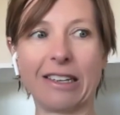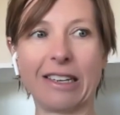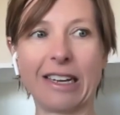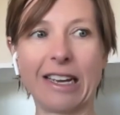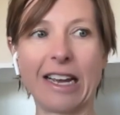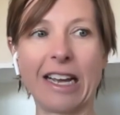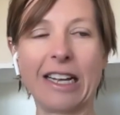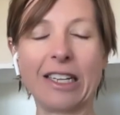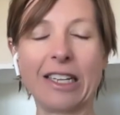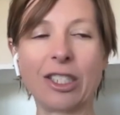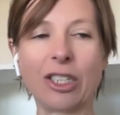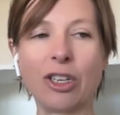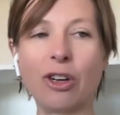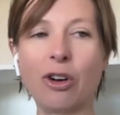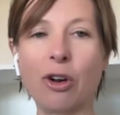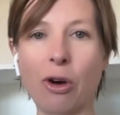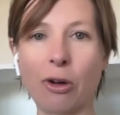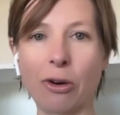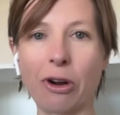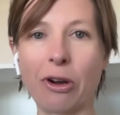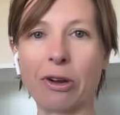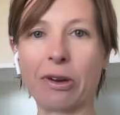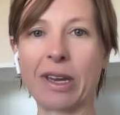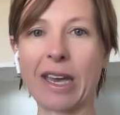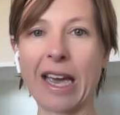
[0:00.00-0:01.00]
it's not
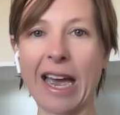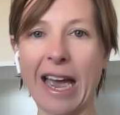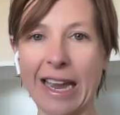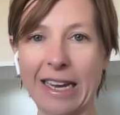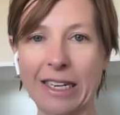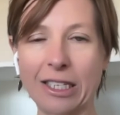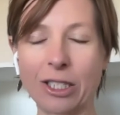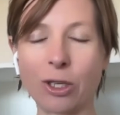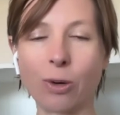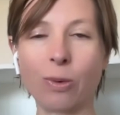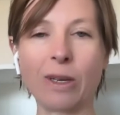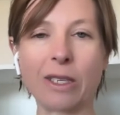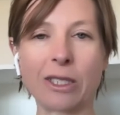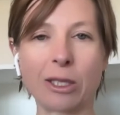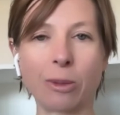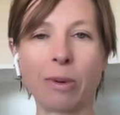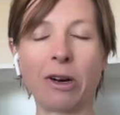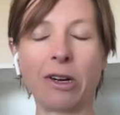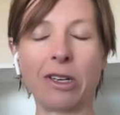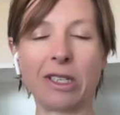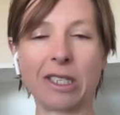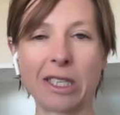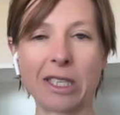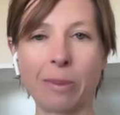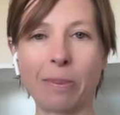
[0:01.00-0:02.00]
okay to
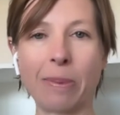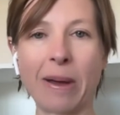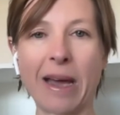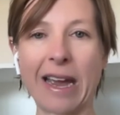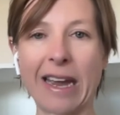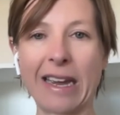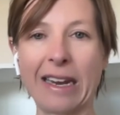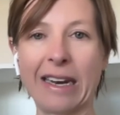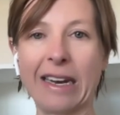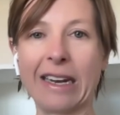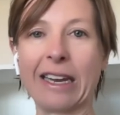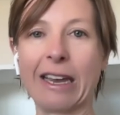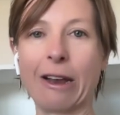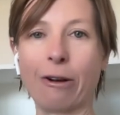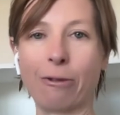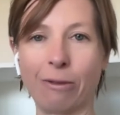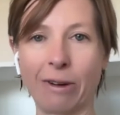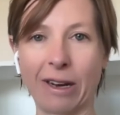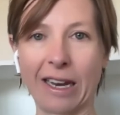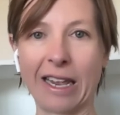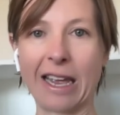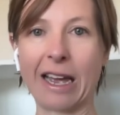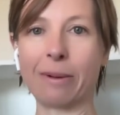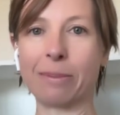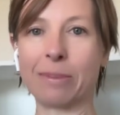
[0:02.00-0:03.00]
experience the pain and get
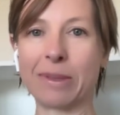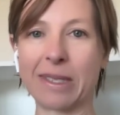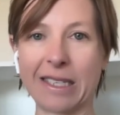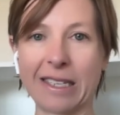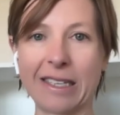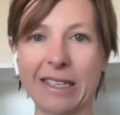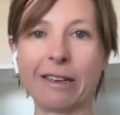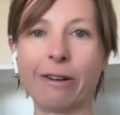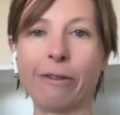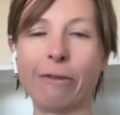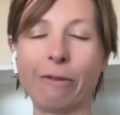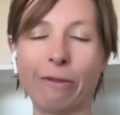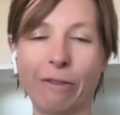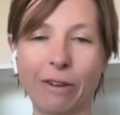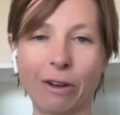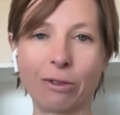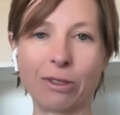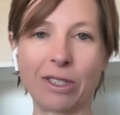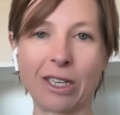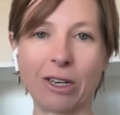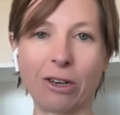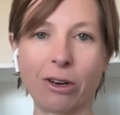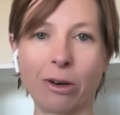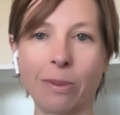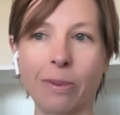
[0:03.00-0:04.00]
really upset and feel
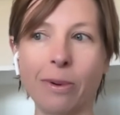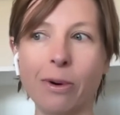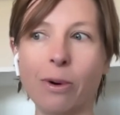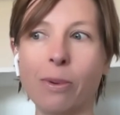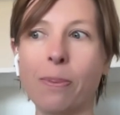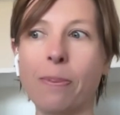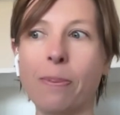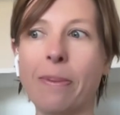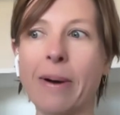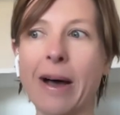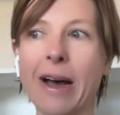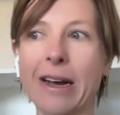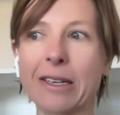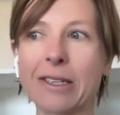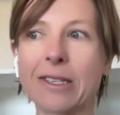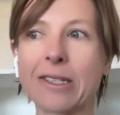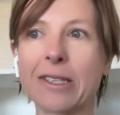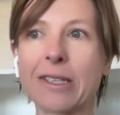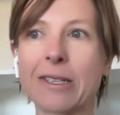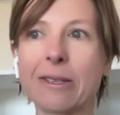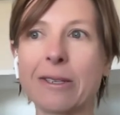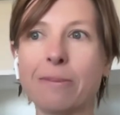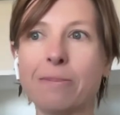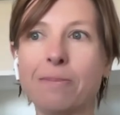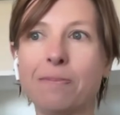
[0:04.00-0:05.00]
terrible, but
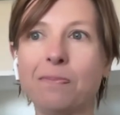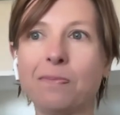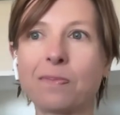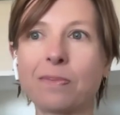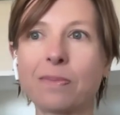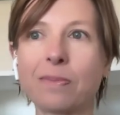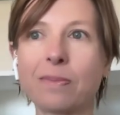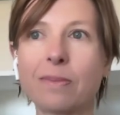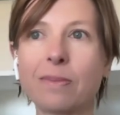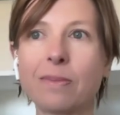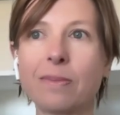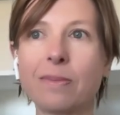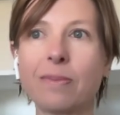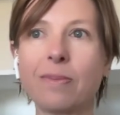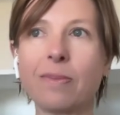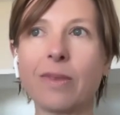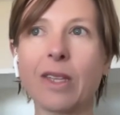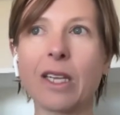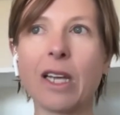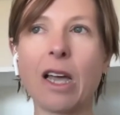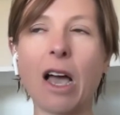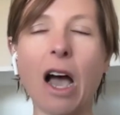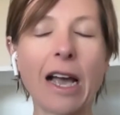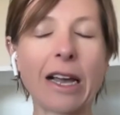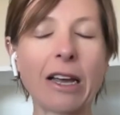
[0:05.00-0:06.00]

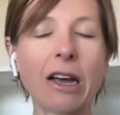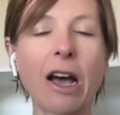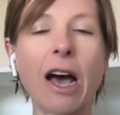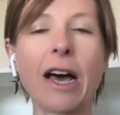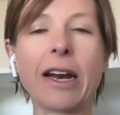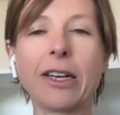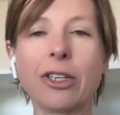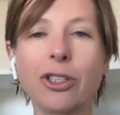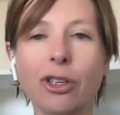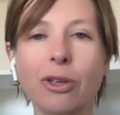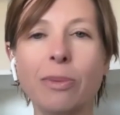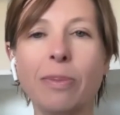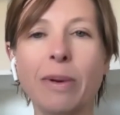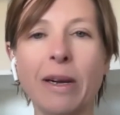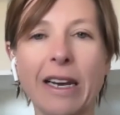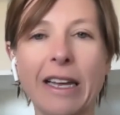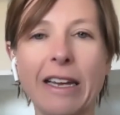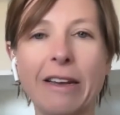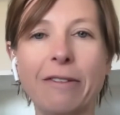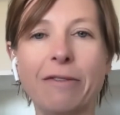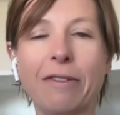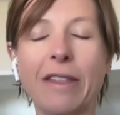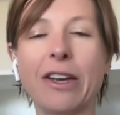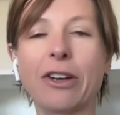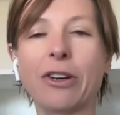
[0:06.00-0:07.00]
I kind of do
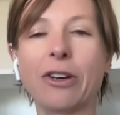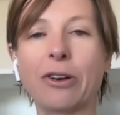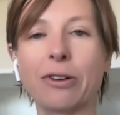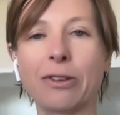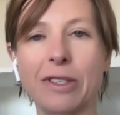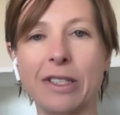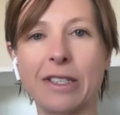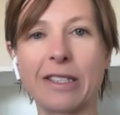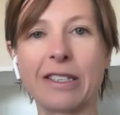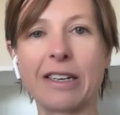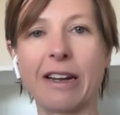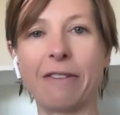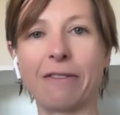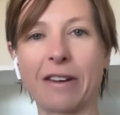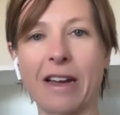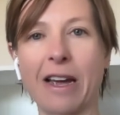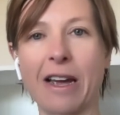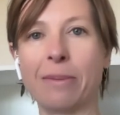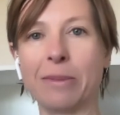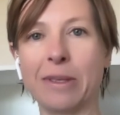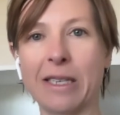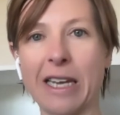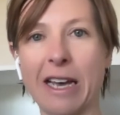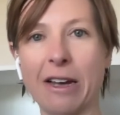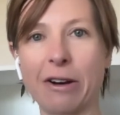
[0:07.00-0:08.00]
believe that good stuff
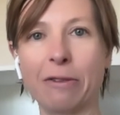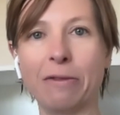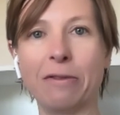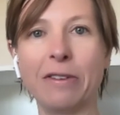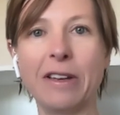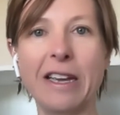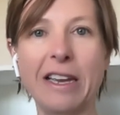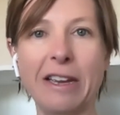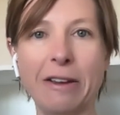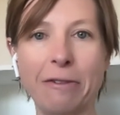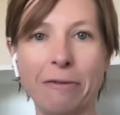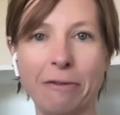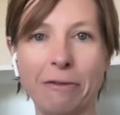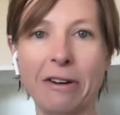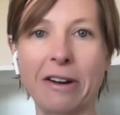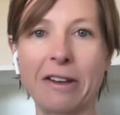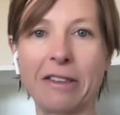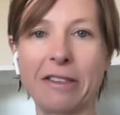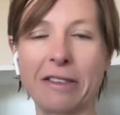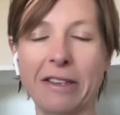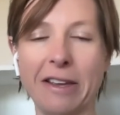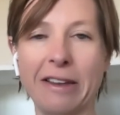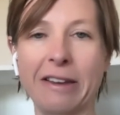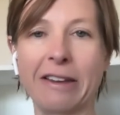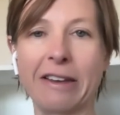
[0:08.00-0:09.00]
comes out of
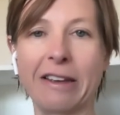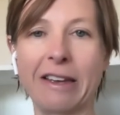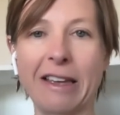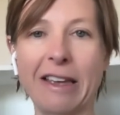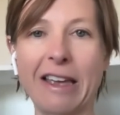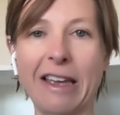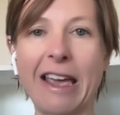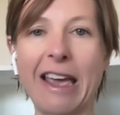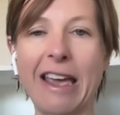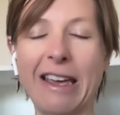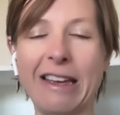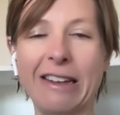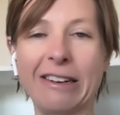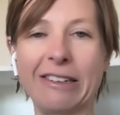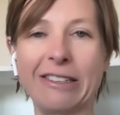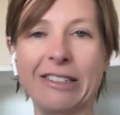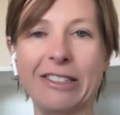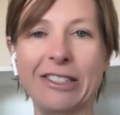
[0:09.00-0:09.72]
everything. And